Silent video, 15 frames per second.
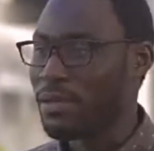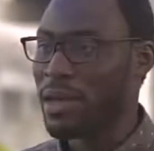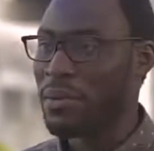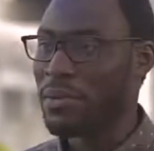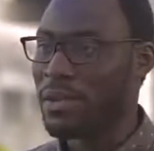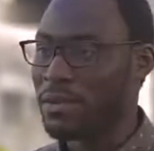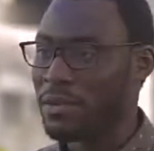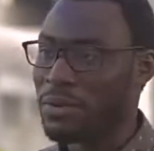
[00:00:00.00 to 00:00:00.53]
I
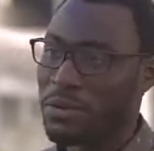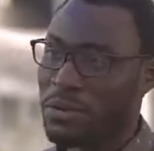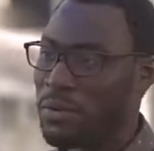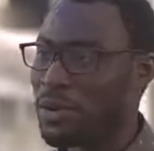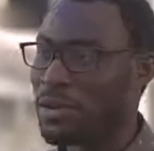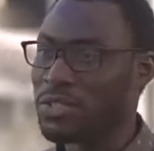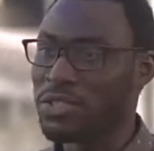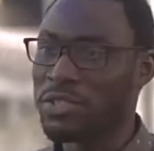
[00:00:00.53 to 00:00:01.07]
mean,
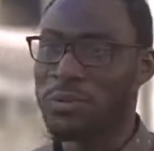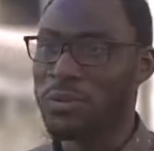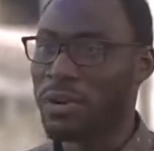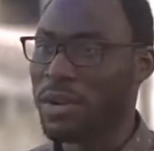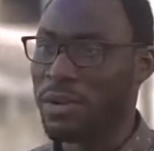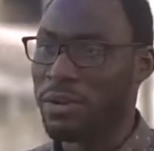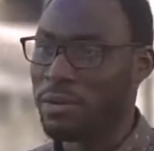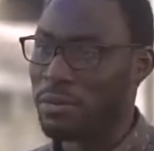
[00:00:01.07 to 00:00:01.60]
going
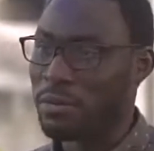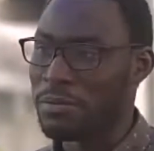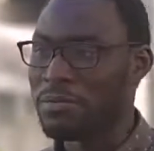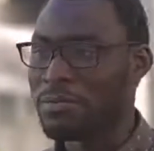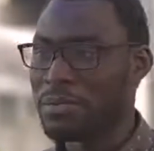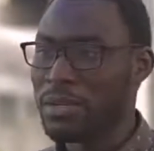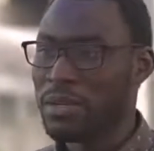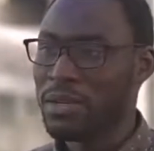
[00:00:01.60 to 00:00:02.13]
somewhere or
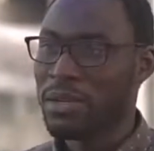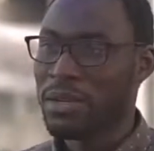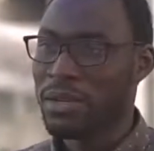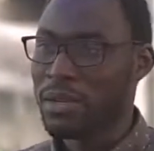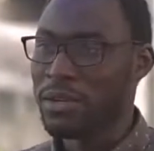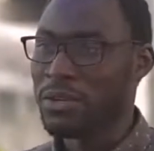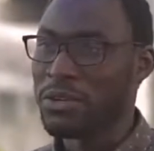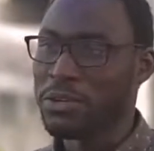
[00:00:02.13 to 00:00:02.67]

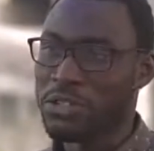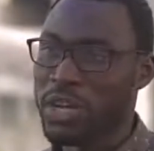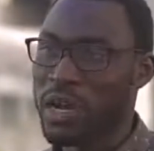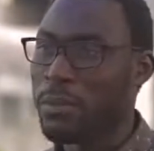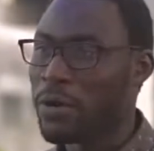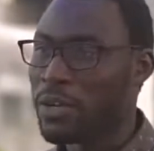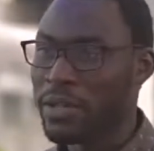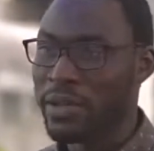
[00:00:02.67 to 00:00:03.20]
you know, to
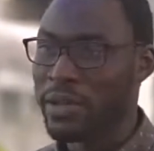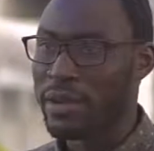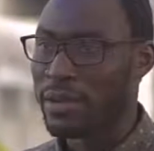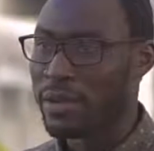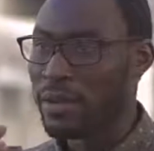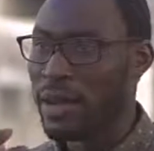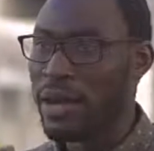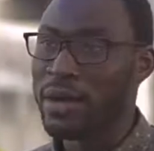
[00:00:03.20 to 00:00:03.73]
avoid
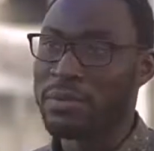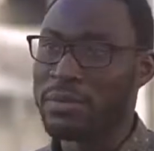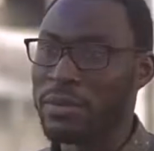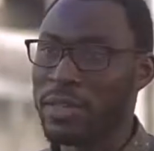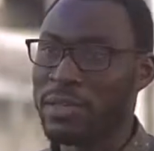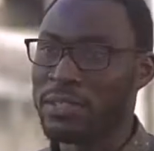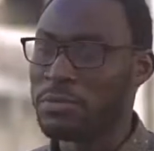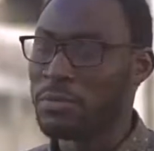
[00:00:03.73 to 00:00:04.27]
the harm
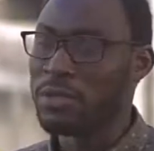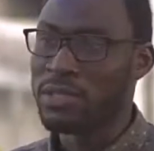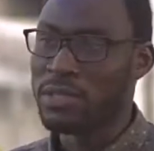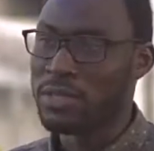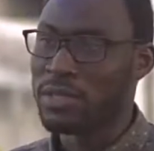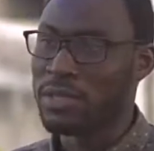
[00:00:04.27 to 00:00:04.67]
that smoking